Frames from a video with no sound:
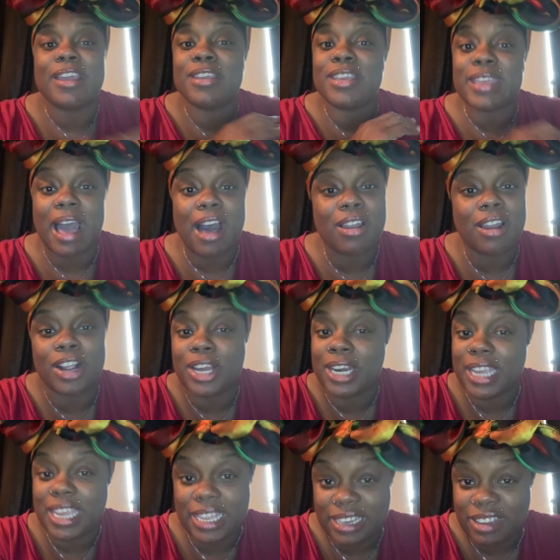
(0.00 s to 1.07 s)
y'all are
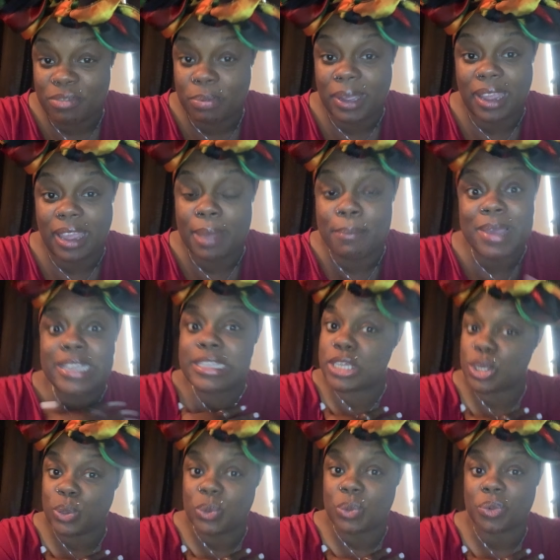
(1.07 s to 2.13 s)
going to get left behind. Me
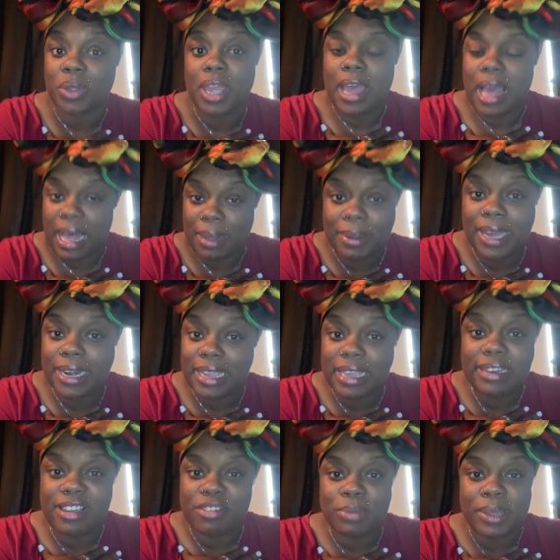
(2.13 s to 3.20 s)
too. I'm going to
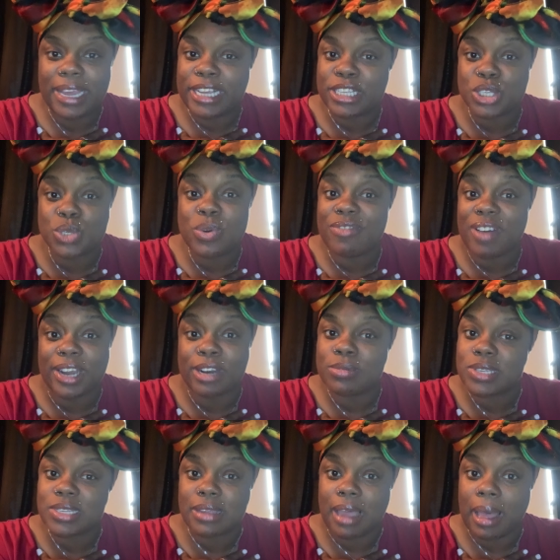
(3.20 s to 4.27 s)
get left behind too if I don't
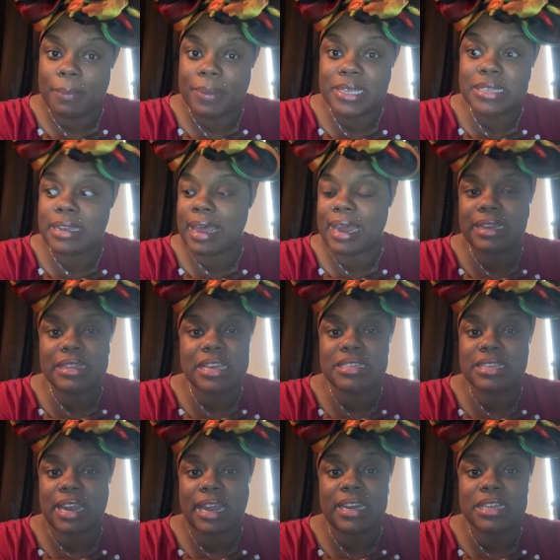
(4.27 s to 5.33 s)
stop. It's a lot of things
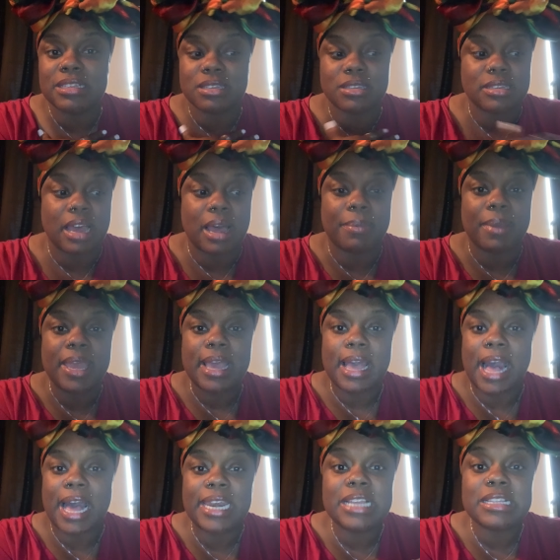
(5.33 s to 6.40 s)
that I need to stop.
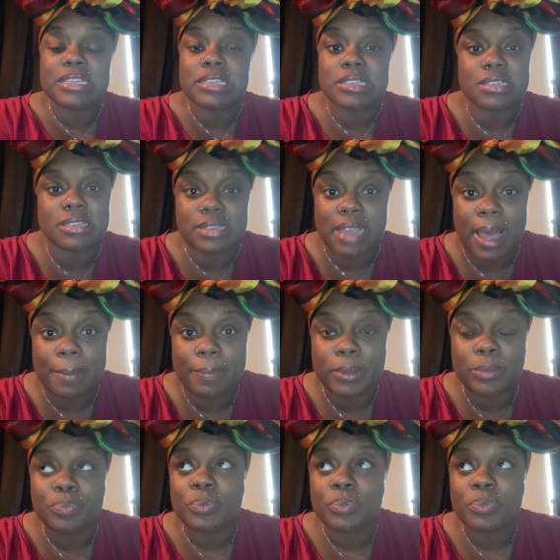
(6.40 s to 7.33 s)
I need to stop.